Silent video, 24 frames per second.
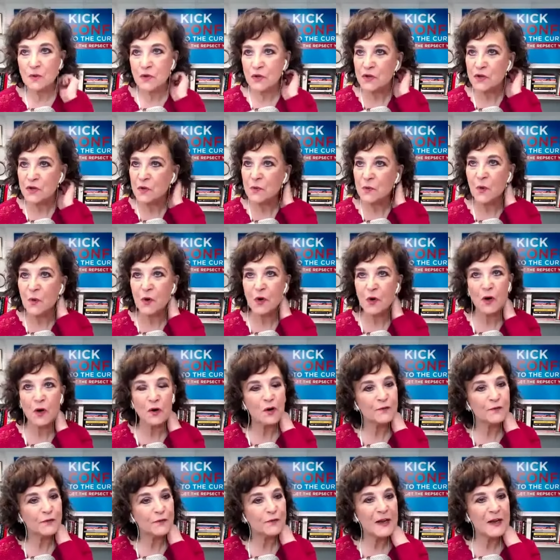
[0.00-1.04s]
you were
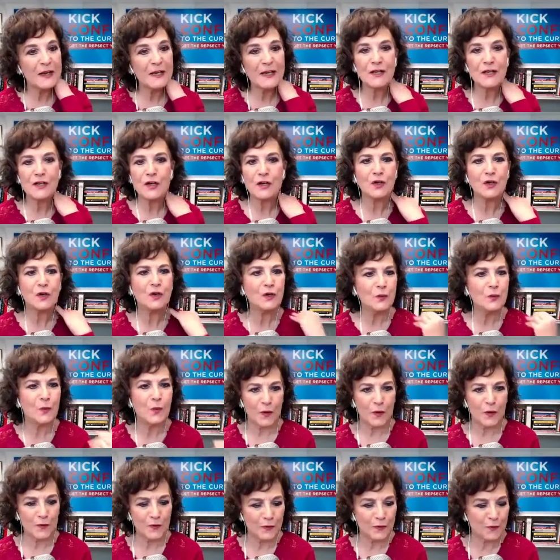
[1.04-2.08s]
feeding the good
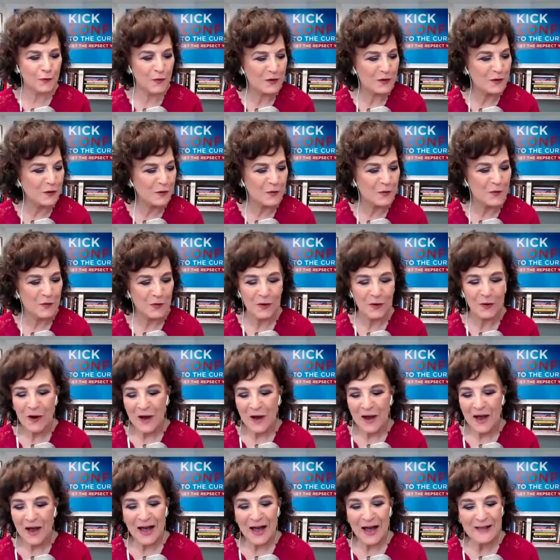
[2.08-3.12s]
wolf when you were
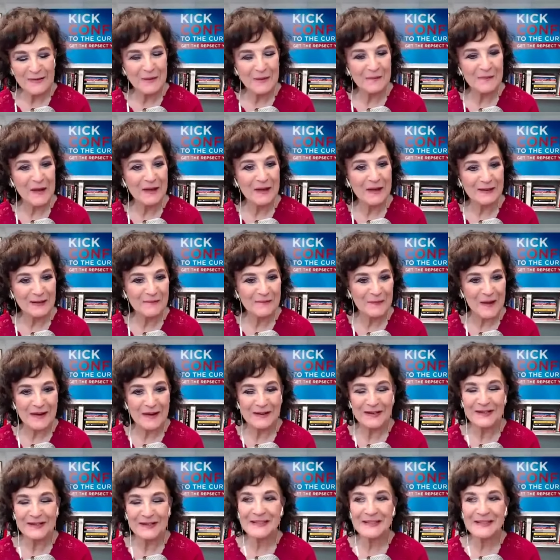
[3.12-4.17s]
on the
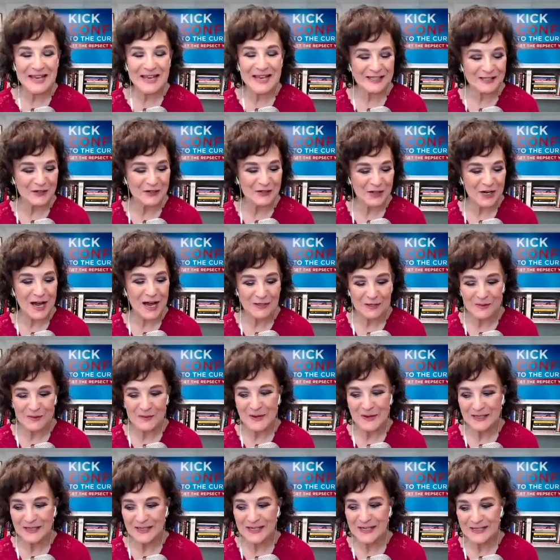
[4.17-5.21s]
beta class, Josh,
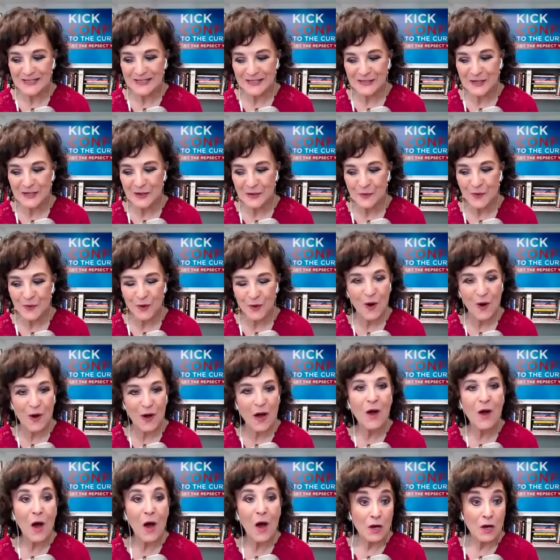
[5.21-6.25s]
because you were
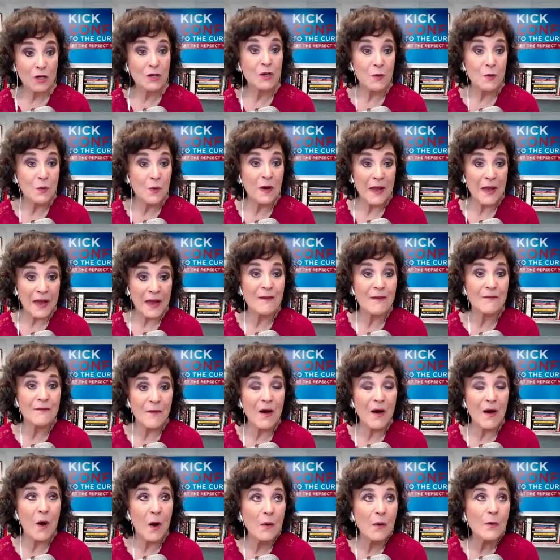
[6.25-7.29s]
you have
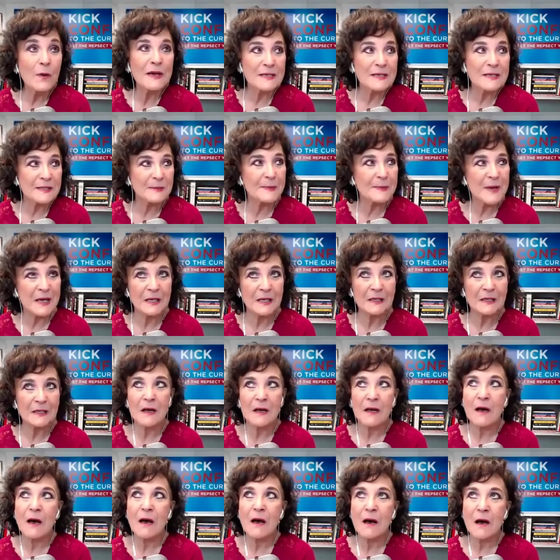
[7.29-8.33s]
always been
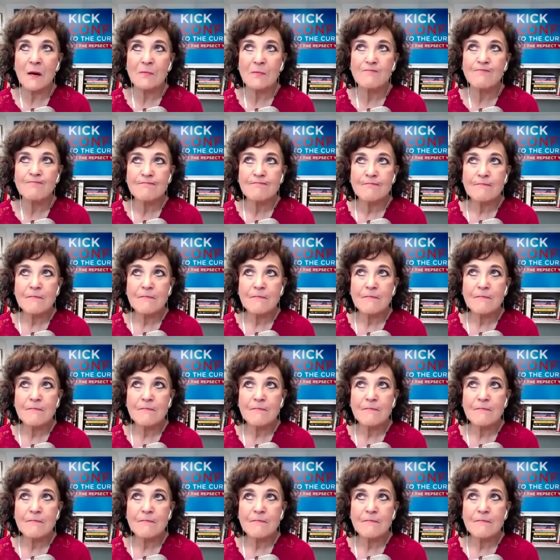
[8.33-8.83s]
um,